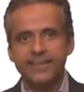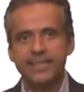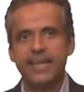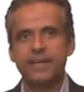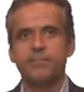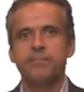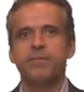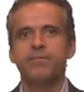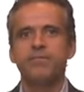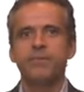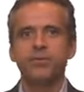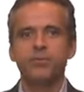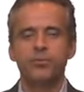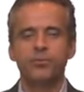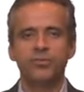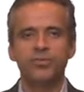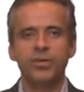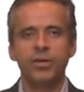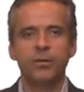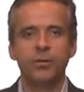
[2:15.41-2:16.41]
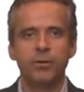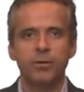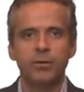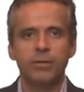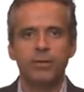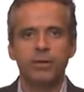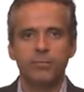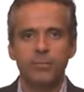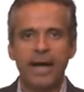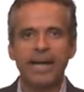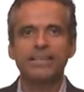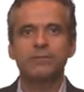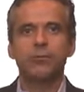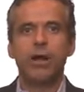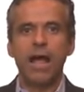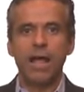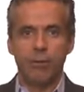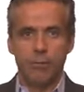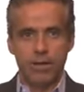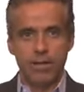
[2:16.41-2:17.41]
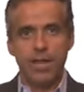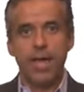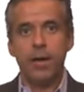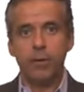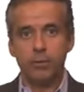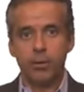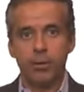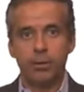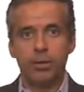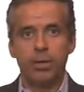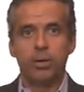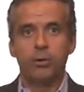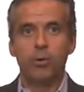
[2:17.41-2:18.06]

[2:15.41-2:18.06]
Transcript: the NPV to 0 by trial and error.